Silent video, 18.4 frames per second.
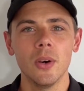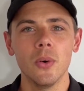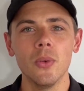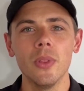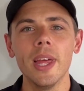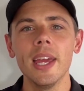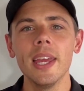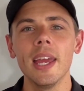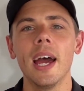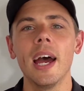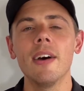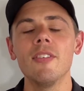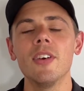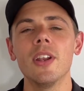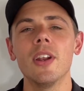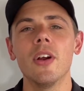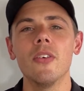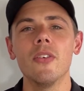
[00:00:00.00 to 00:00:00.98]
Well, there you
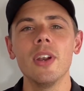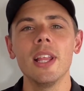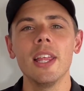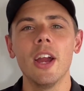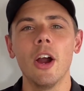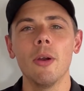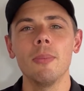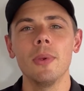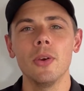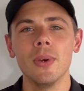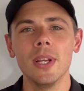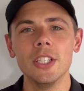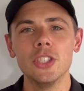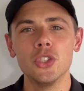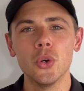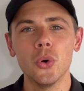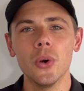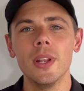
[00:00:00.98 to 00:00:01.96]
have it. I really hope you
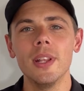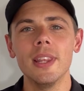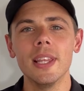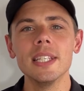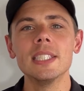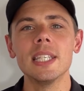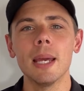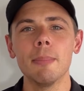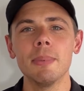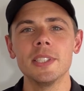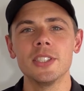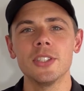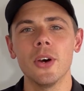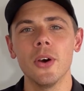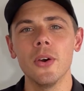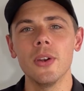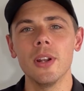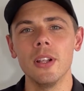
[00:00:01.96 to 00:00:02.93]
enjoyed this
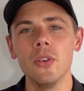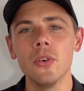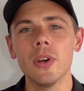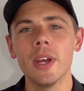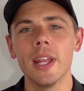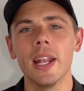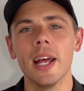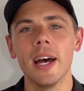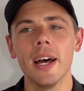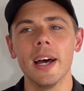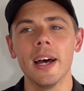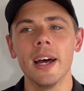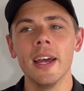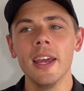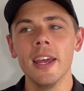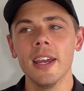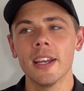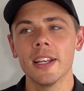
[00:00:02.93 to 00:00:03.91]
episode, a look at
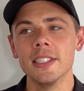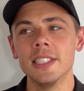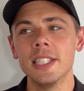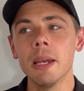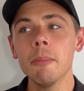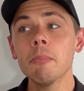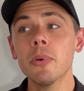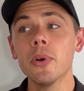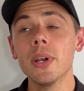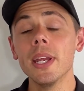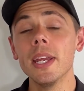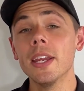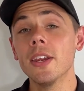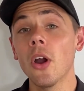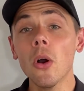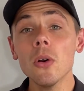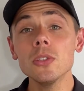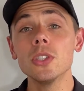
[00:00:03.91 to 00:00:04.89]
a contemporary
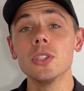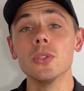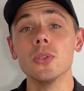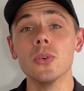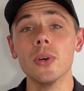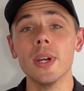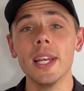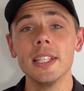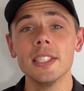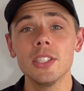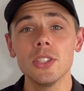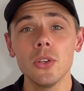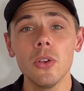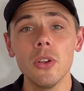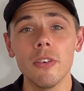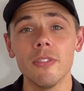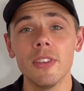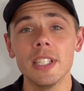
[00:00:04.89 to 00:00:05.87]
coastal
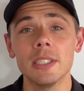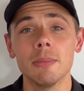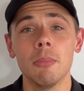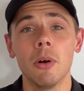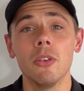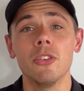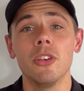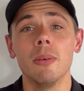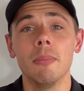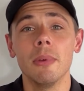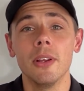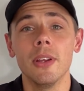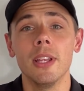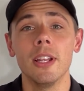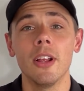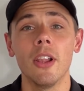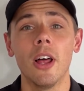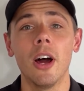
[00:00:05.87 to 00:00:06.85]
install of this
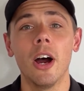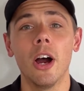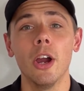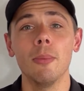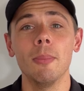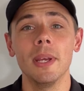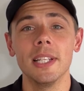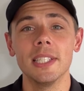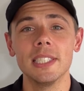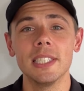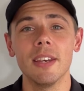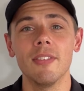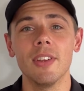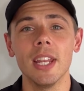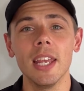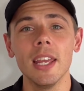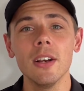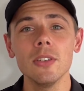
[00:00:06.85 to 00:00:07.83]
multi-million-dollar home in
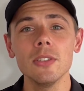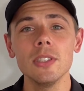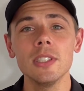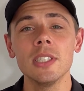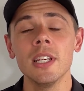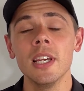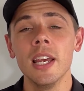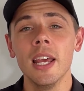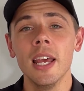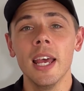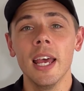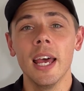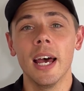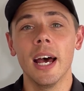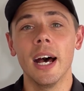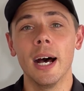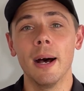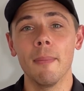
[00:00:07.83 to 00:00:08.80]
Seven Hills.
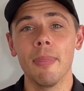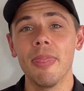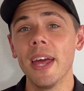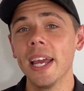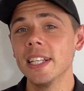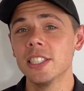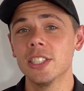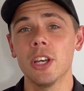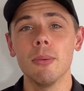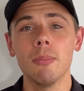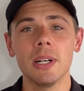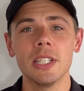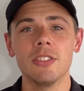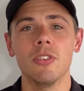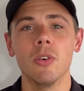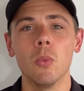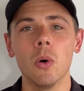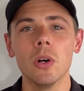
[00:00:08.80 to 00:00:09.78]
Thanks so
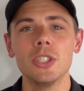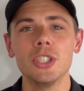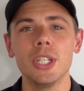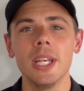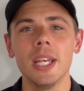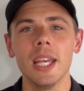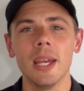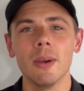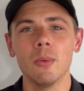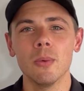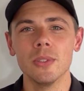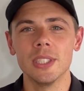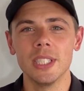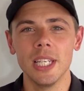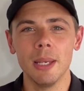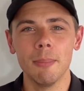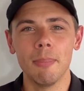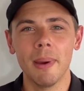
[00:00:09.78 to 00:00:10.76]
much for watching, and we'll
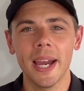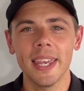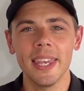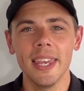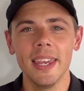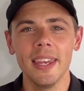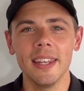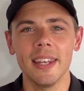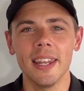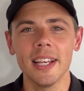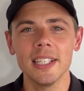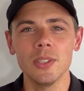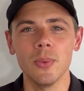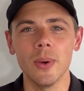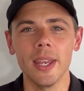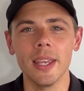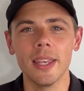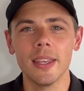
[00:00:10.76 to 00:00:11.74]
see you back here next week.